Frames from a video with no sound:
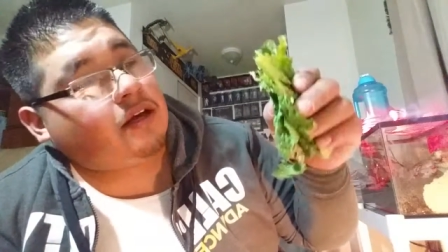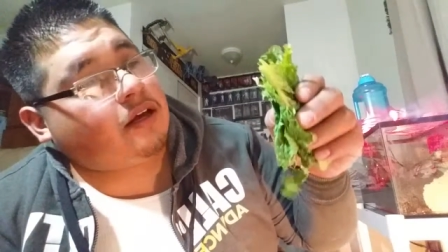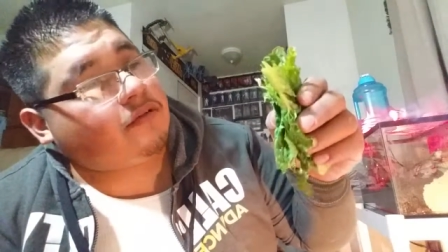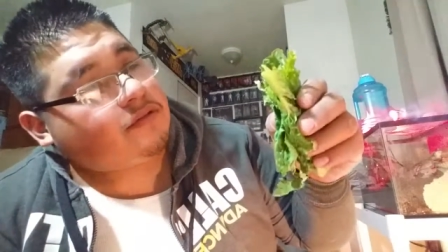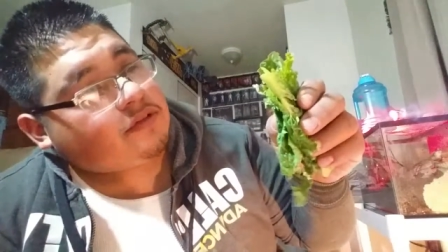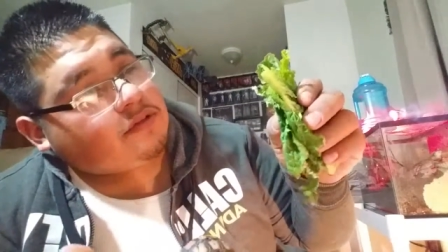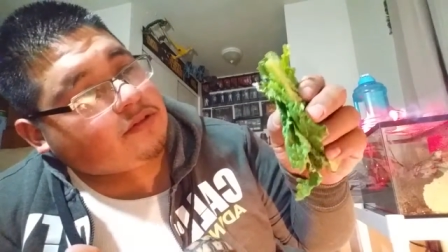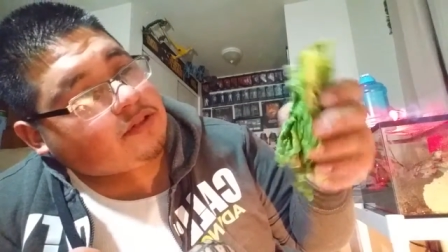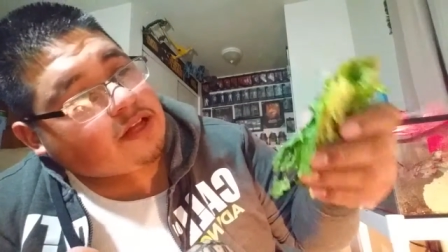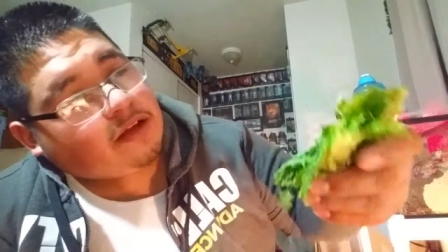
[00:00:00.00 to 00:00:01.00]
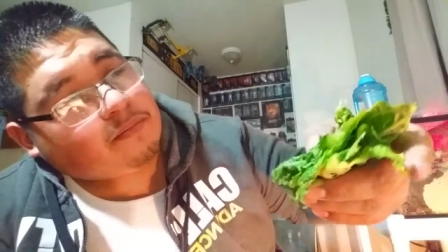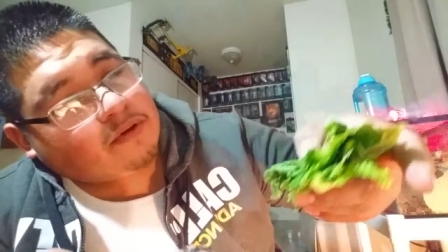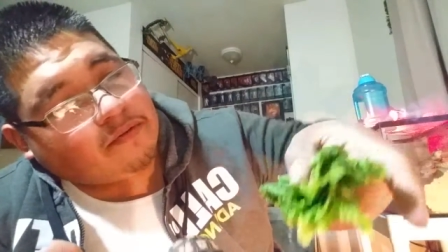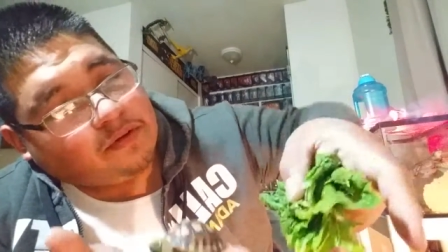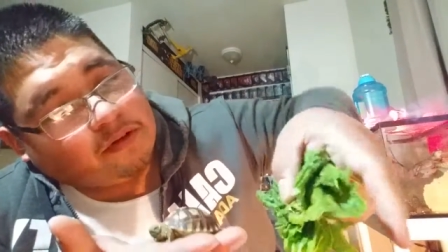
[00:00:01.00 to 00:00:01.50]
I have his little
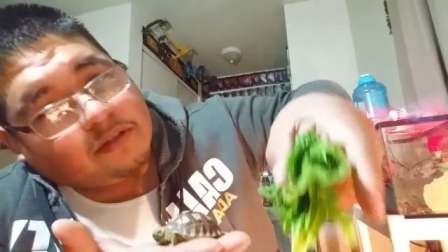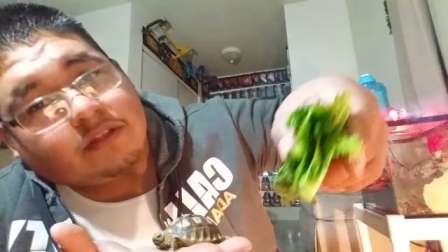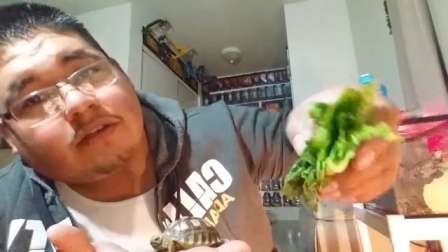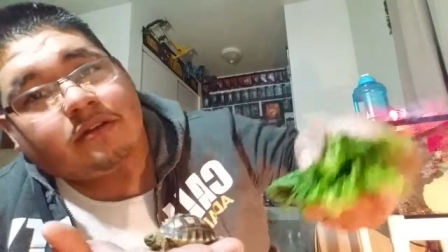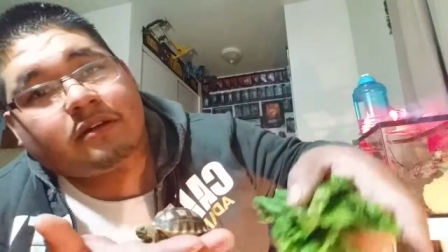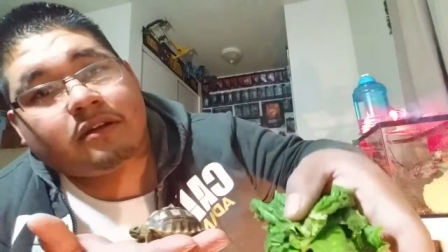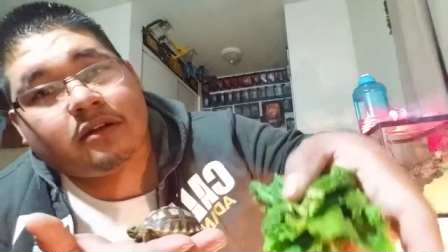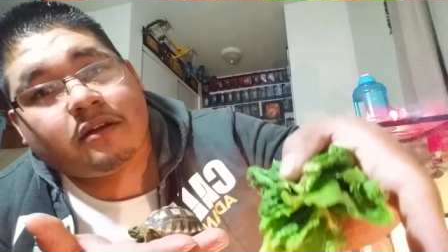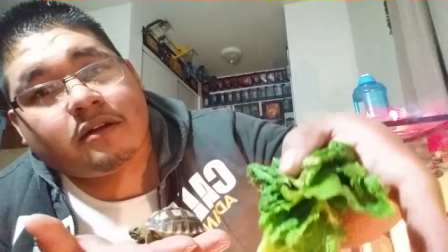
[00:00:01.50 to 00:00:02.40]
stack, but if you can see